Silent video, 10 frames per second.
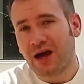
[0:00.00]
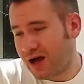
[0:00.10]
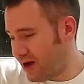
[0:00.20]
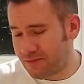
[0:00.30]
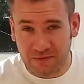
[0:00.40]

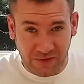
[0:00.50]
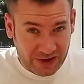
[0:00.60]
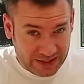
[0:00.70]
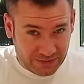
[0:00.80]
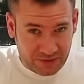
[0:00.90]

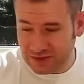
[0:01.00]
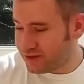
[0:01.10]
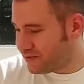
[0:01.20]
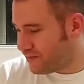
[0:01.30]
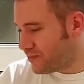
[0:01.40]
very
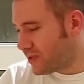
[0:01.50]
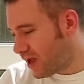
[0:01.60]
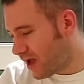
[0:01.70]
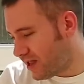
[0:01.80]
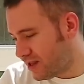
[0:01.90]
different,
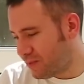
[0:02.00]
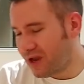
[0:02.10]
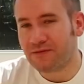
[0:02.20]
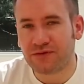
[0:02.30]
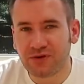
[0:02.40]
and then we
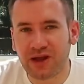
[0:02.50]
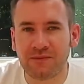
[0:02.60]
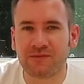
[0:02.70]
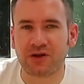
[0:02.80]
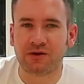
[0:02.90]
have three
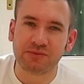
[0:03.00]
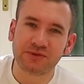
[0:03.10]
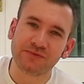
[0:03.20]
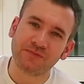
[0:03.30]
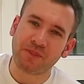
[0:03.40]

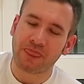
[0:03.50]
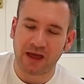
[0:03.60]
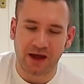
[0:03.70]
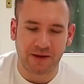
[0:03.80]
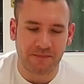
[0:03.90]
envelopes,
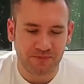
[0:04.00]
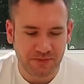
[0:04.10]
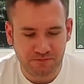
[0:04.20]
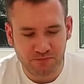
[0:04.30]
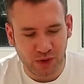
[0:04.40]

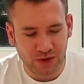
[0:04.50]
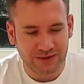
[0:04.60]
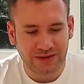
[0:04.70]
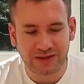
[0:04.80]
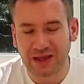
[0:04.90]

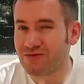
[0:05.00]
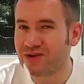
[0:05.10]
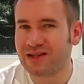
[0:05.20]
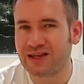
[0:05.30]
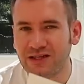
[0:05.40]
but they're
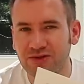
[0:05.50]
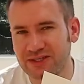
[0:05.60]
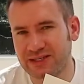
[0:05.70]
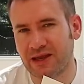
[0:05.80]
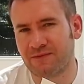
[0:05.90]
really
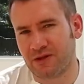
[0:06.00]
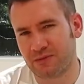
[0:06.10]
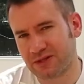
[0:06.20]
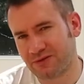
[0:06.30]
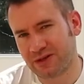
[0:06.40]
interesting
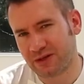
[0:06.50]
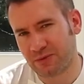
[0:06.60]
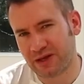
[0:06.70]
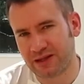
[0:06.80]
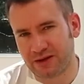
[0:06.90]
envelopes. They're really
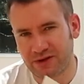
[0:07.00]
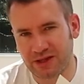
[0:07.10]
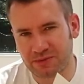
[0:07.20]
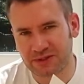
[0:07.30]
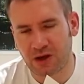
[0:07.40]
weird, they're
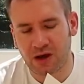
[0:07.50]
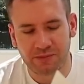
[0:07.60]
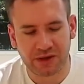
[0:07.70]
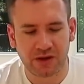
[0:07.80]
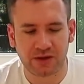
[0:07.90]
really bizarre
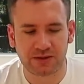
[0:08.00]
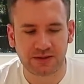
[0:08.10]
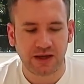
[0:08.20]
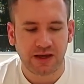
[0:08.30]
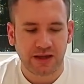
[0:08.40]

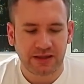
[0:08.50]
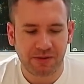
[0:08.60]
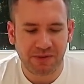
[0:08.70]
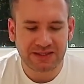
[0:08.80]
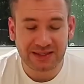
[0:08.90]
because
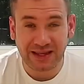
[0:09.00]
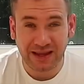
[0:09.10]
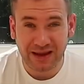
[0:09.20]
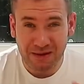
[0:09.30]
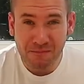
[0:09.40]
they're
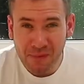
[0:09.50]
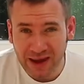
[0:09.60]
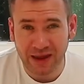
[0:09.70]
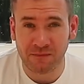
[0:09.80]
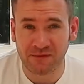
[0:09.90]
basically
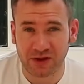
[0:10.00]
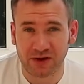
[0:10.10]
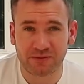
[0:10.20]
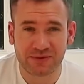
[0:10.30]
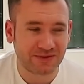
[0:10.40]
my
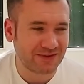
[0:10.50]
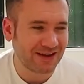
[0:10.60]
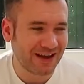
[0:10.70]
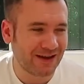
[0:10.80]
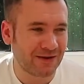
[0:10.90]

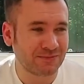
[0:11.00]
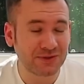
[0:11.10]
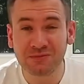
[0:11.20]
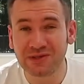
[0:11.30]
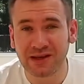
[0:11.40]
envelopes.
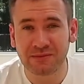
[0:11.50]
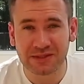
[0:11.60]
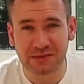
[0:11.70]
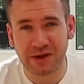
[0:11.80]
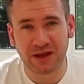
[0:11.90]

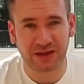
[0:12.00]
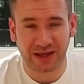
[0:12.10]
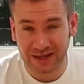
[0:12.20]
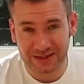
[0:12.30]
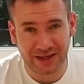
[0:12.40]
Sometimes the mail that
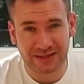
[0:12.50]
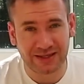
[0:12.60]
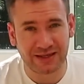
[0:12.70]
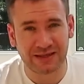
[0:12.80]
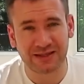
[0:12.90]
gets
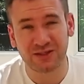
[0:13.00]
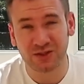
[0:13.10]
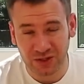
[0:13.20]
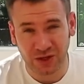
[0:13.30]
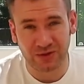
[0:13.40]
sent in is
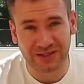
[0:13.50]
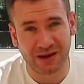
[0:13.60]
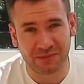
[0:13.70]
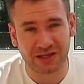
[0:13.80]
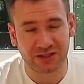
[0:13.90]
so
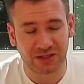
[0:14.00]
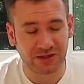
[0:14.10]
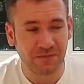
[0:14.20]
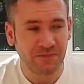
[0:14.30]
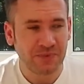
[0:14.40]
damaged.